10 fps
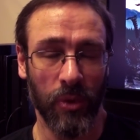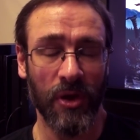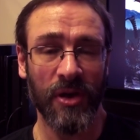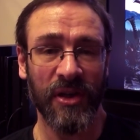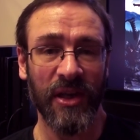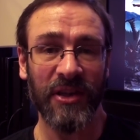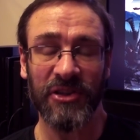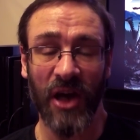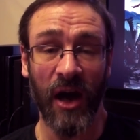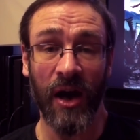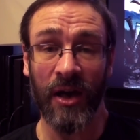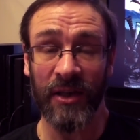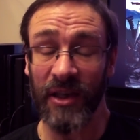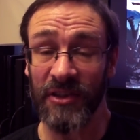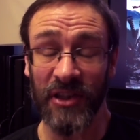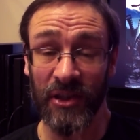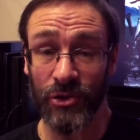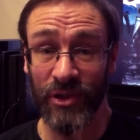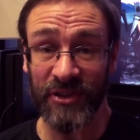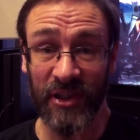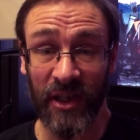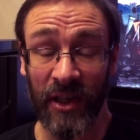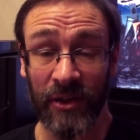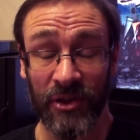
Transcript: Are kids interested in it?